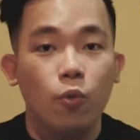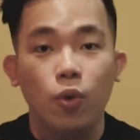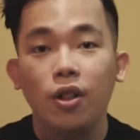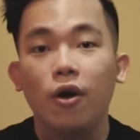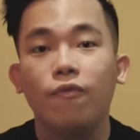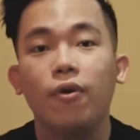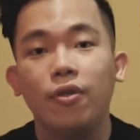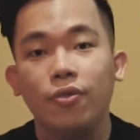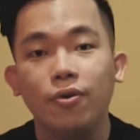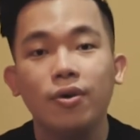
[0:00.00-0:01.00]
Without
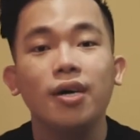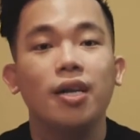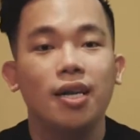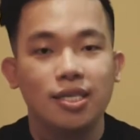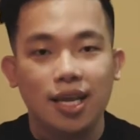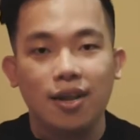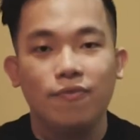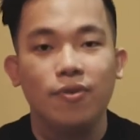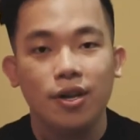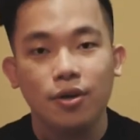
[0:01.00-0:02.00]
further ado, let's get the
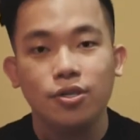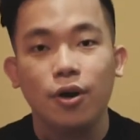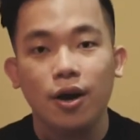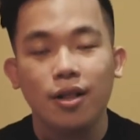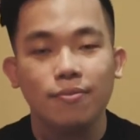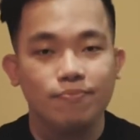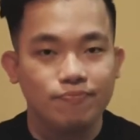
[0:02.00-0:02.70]
video started.